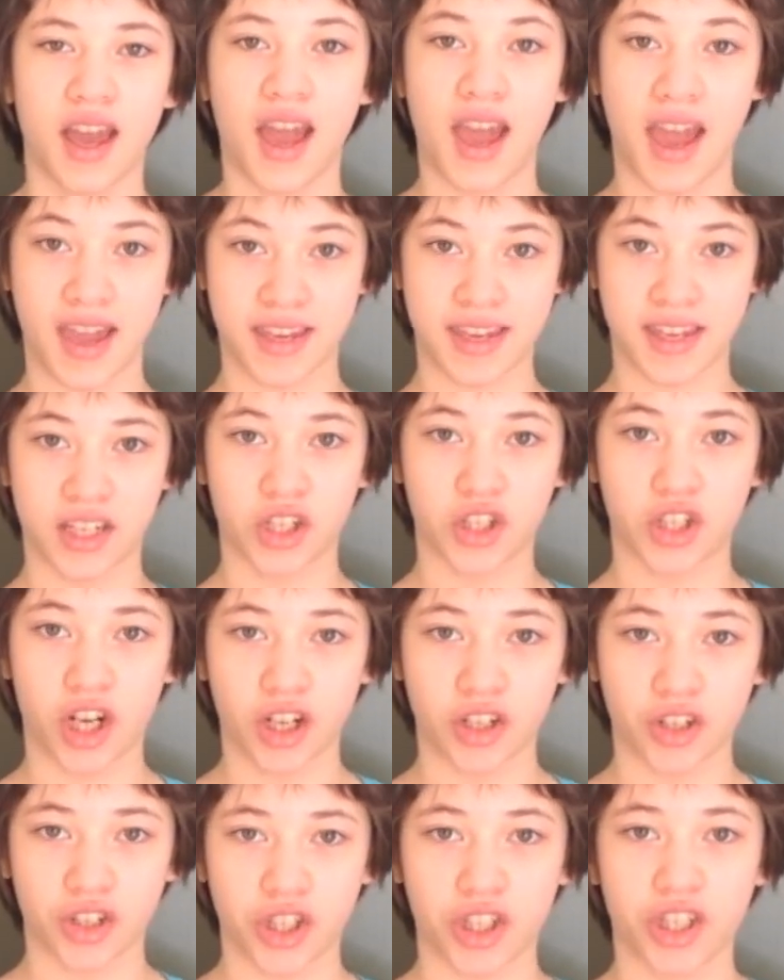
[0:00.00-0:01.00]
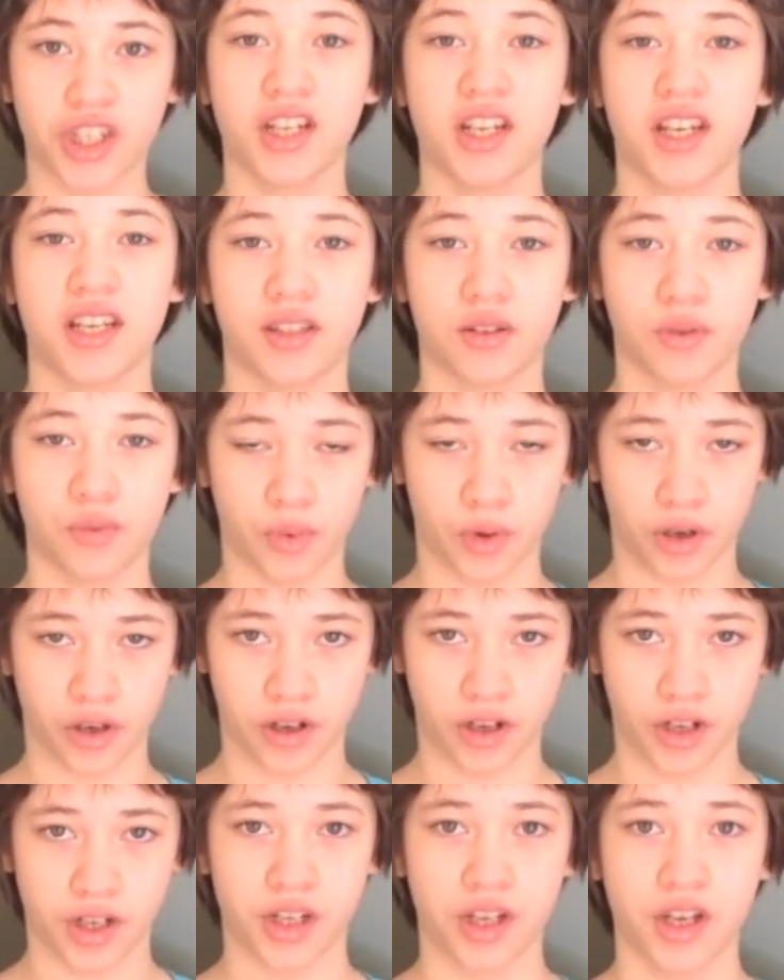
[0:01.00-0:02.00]
A conjunction is a
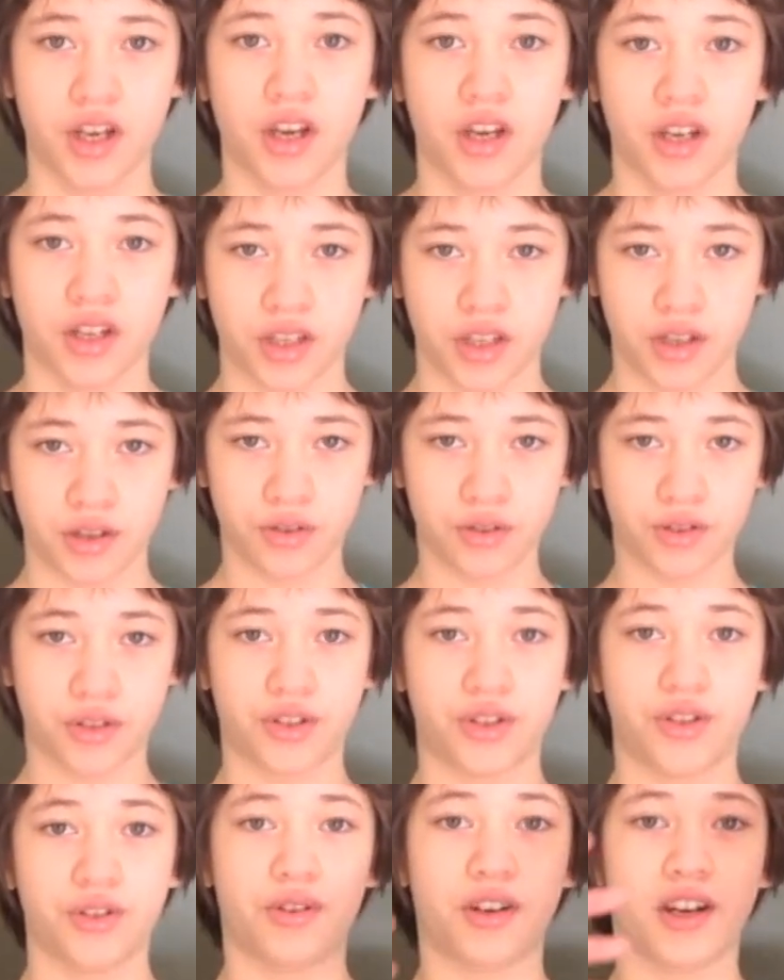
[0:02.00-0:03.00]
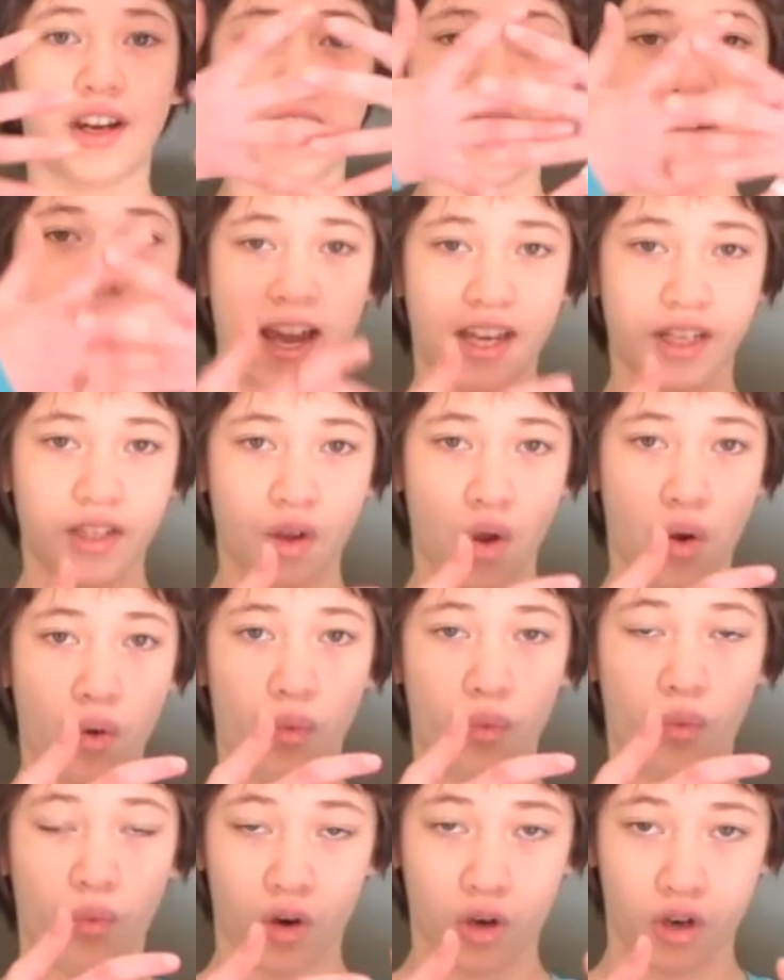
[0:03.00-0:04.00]
word used to connect
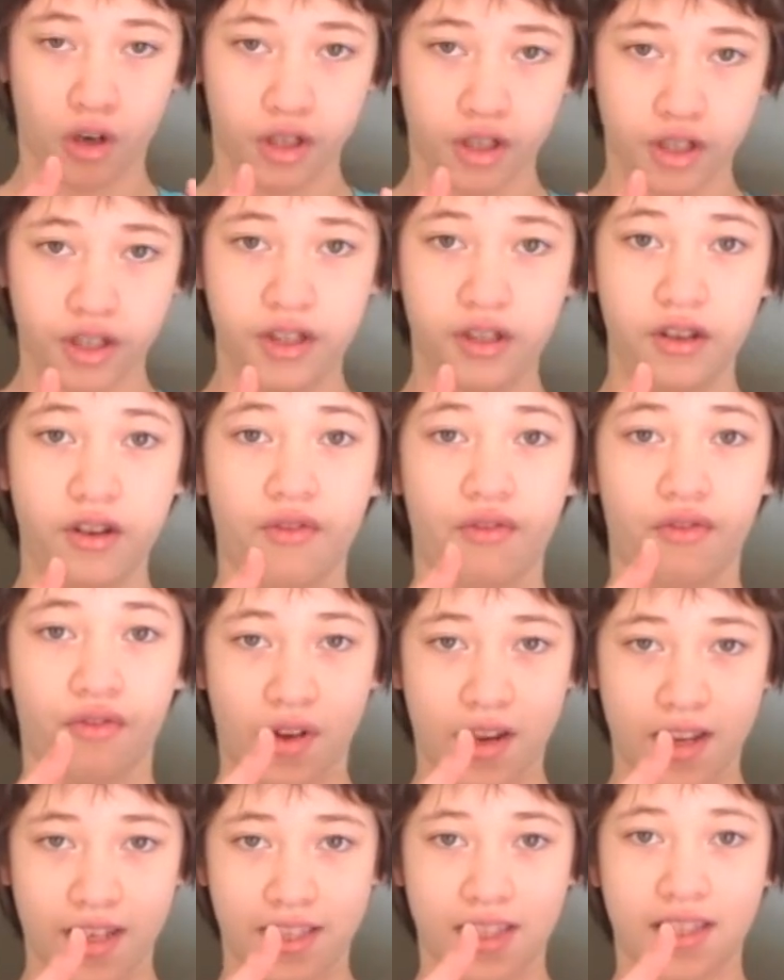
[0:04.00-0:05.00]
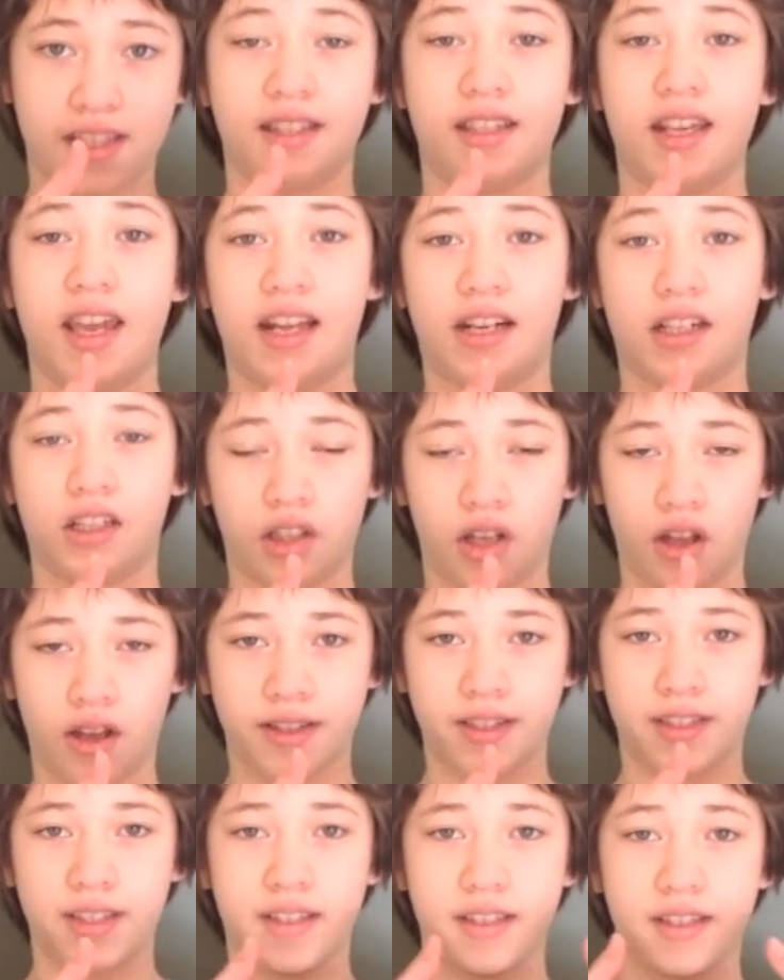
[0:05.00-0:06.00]
words, phrases, and
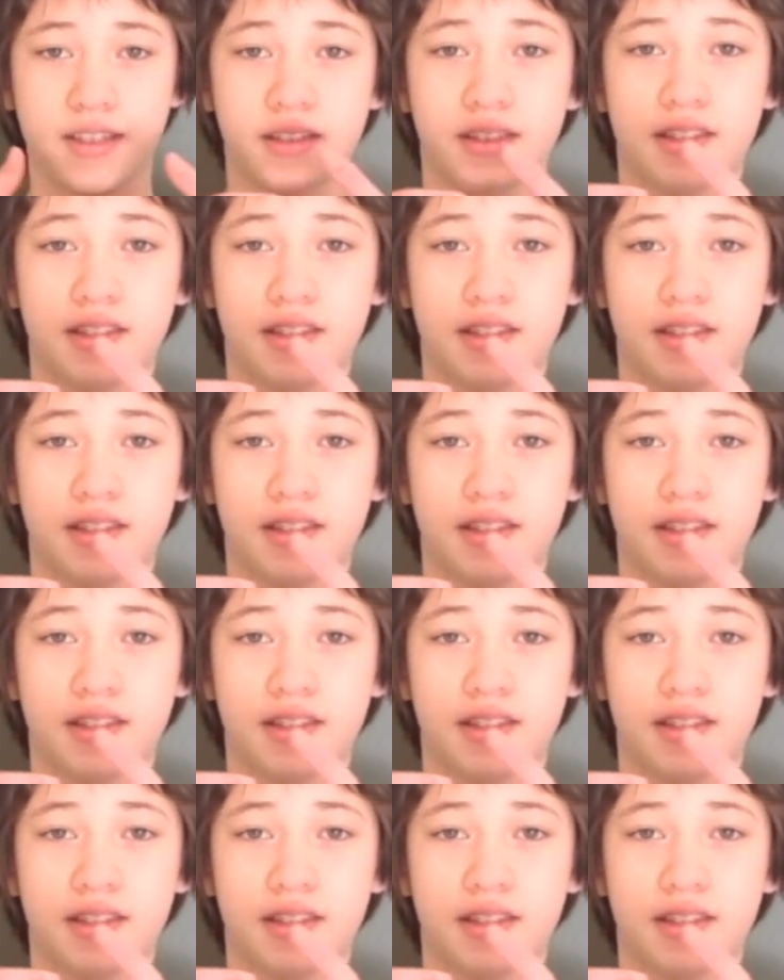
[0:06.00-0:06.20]
clauses